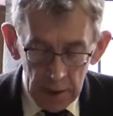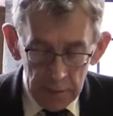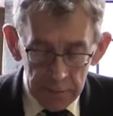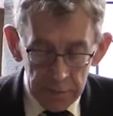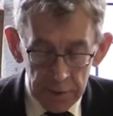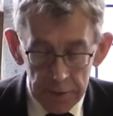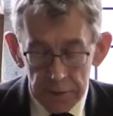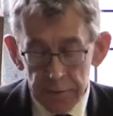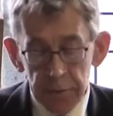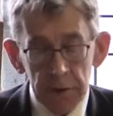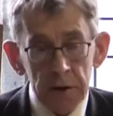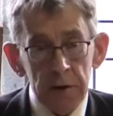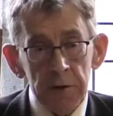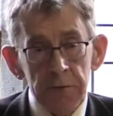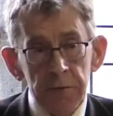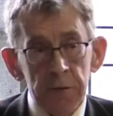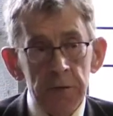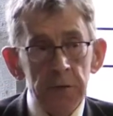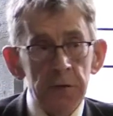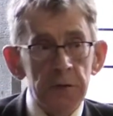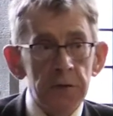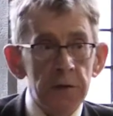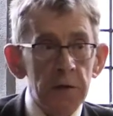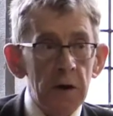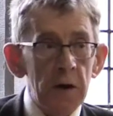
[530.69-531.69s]
for the very
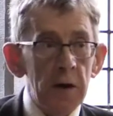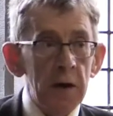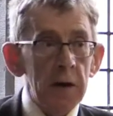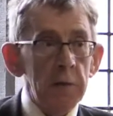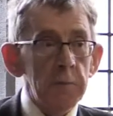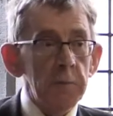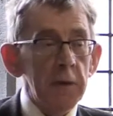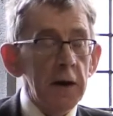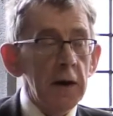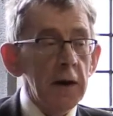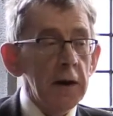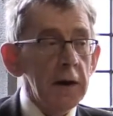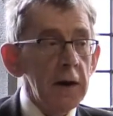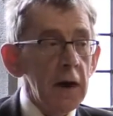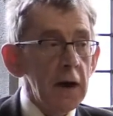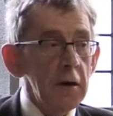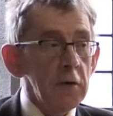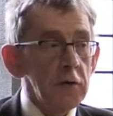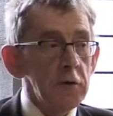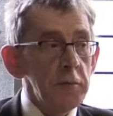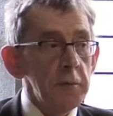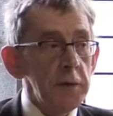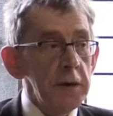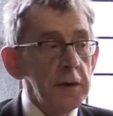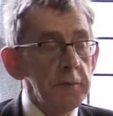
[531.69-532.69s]
first time,
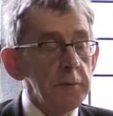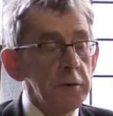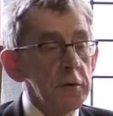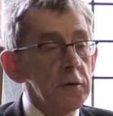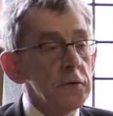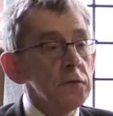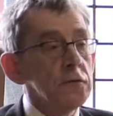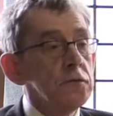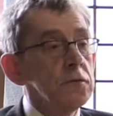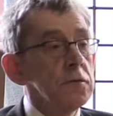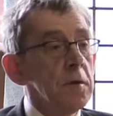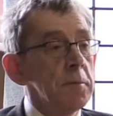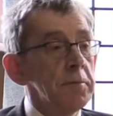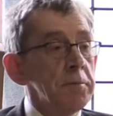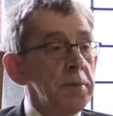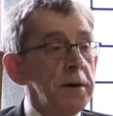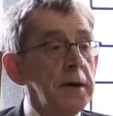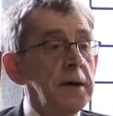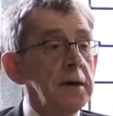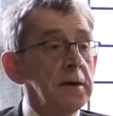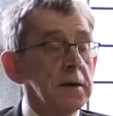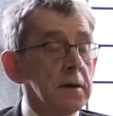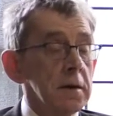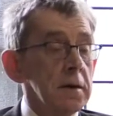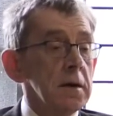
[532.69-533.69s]
allowed people to
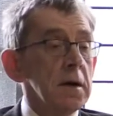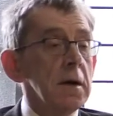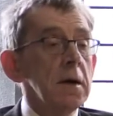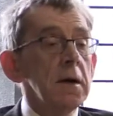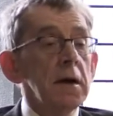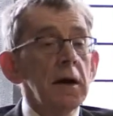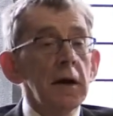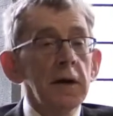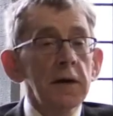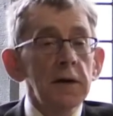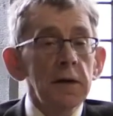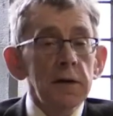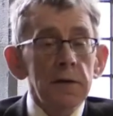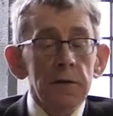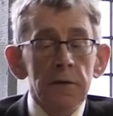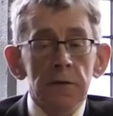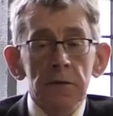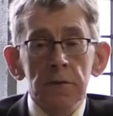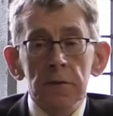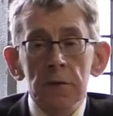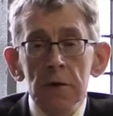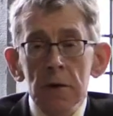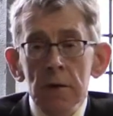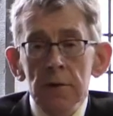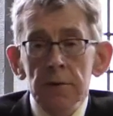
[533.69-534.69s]
appeal
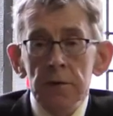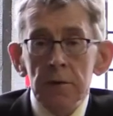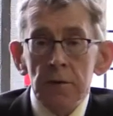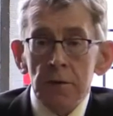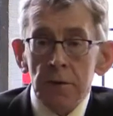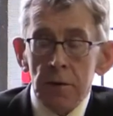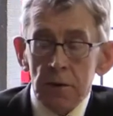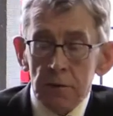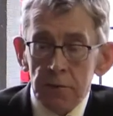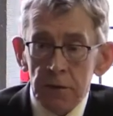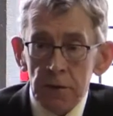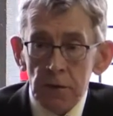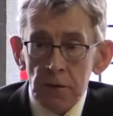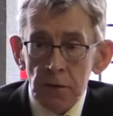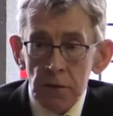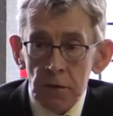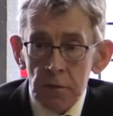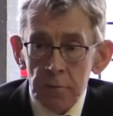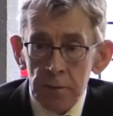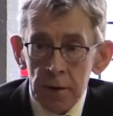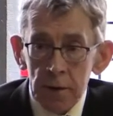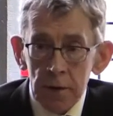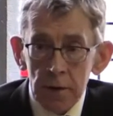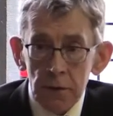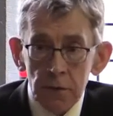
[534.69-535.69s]
against their
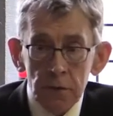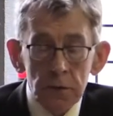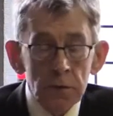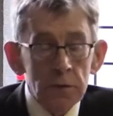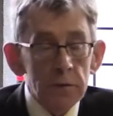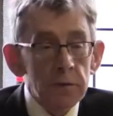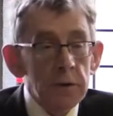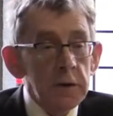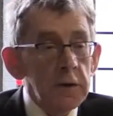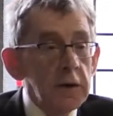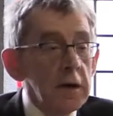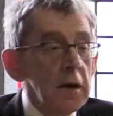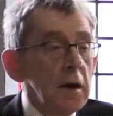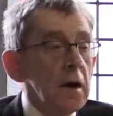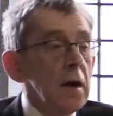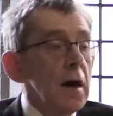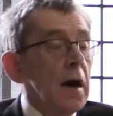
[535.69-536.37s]
conviction by a jury